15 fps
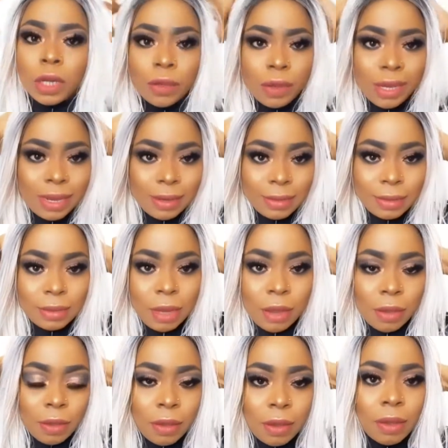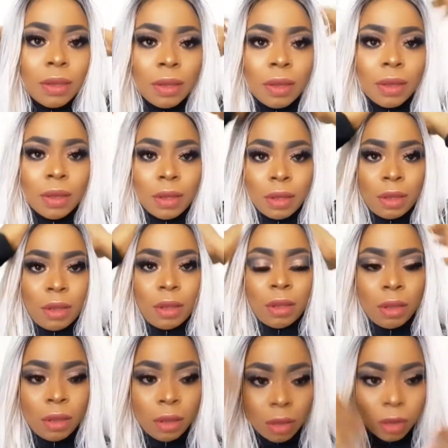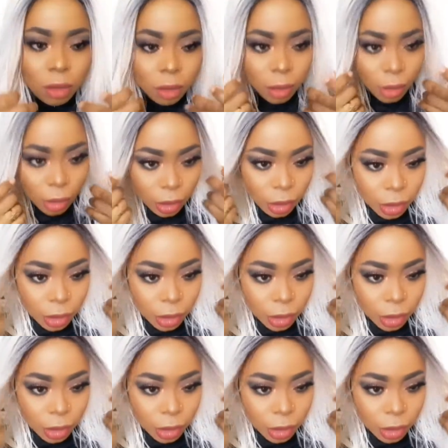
yeah, you guys. Oh.